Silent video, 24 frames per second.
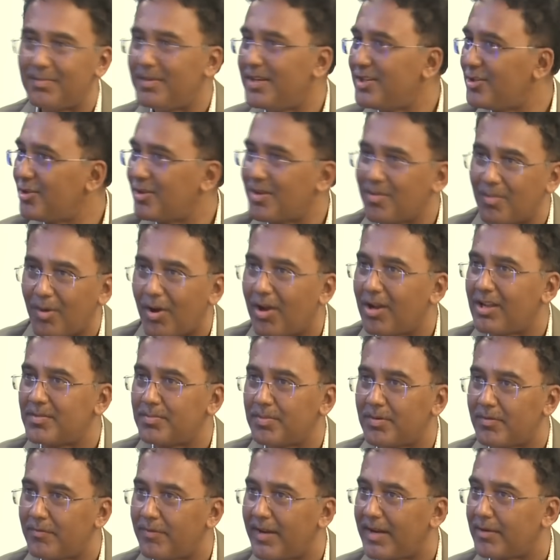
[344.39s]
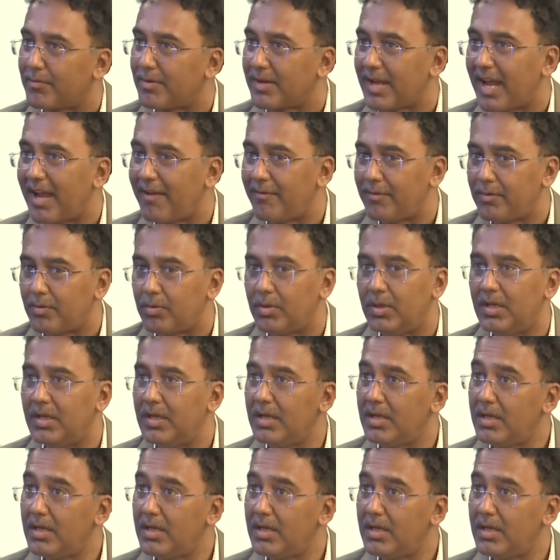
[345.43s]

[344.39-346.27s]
make sure the model is perfect, what have you.